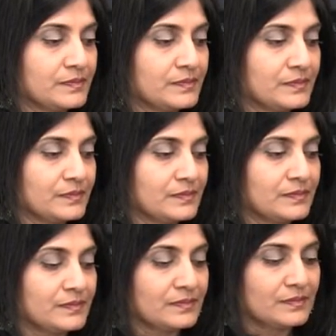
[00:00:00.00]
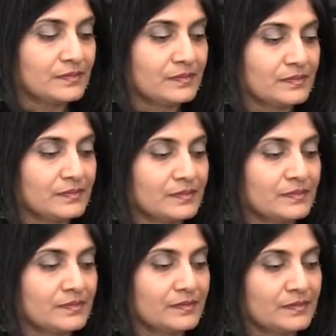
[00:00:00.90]

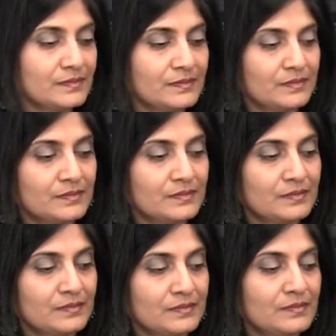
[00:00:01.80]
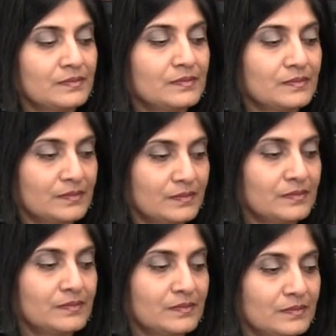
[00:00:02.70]

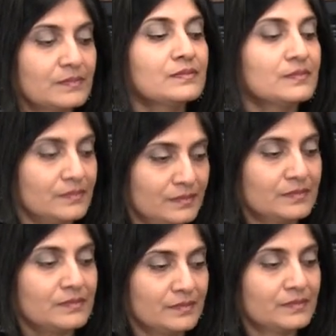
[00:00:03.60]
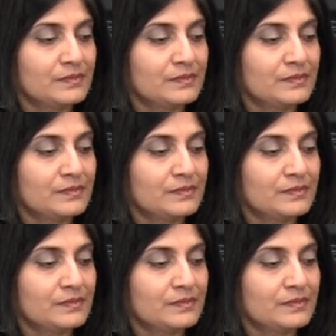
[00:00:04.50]
(silent)